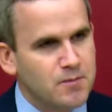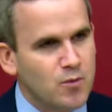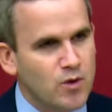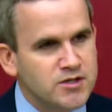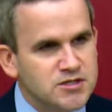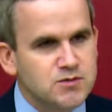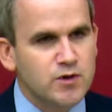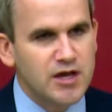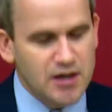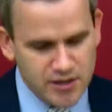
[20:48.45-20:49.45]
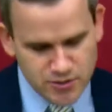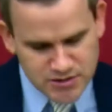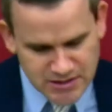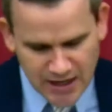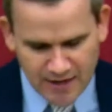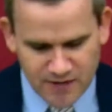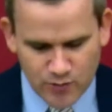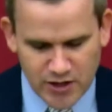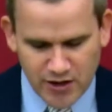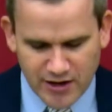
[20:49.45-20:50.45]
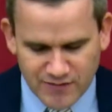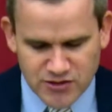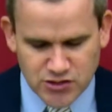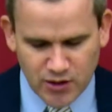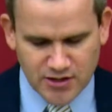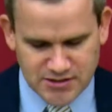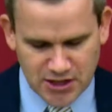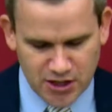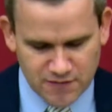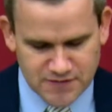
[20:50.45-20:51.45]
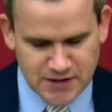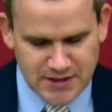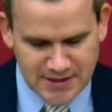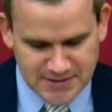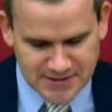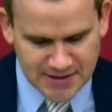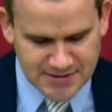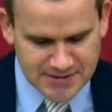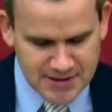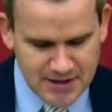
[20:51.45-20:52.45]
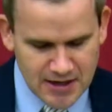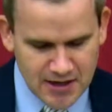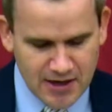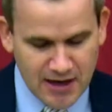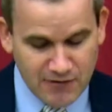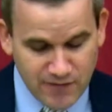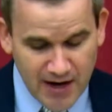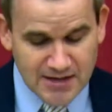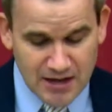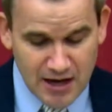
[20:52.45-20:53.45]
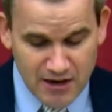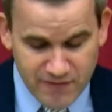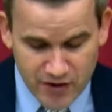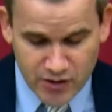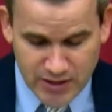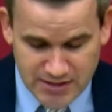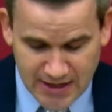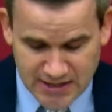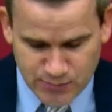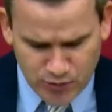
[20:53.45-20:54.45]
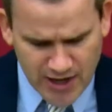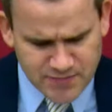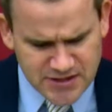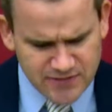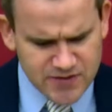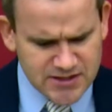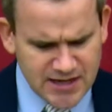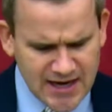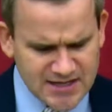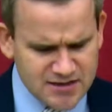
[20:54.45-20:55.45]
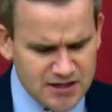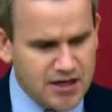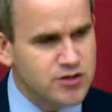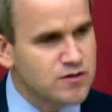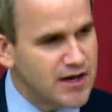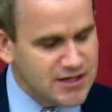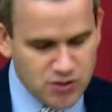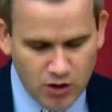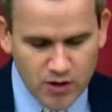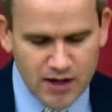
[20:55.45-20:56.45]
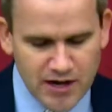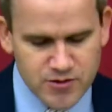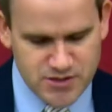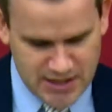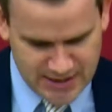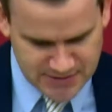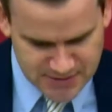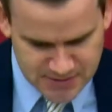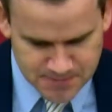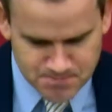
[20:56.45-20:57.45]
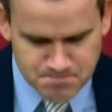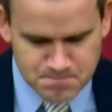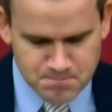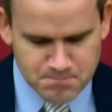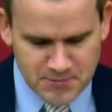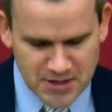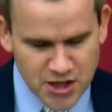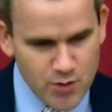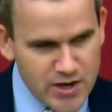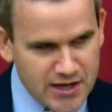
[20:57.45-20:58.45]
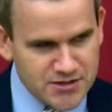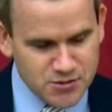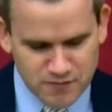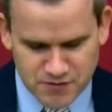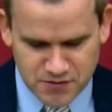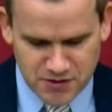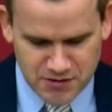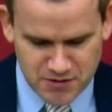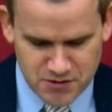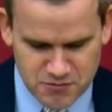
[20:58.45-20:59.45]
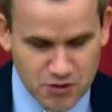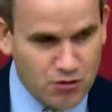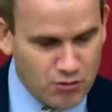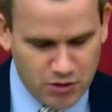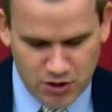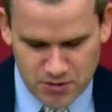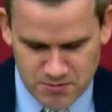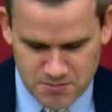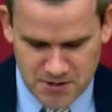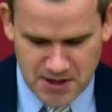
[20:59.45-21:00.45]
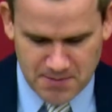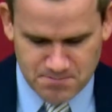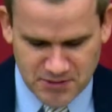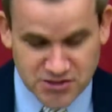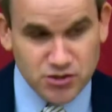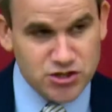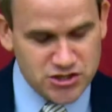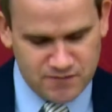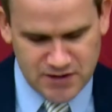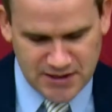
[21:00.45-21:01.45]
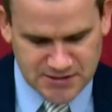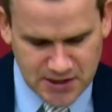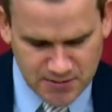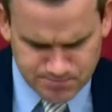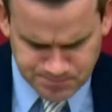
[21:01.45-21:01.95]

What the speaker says: Once we understand that we are given to ourselves, he says, I find a very great task, perhaps even the task that underlies all other tasks. And here we get sort of to the core assertion of the essay.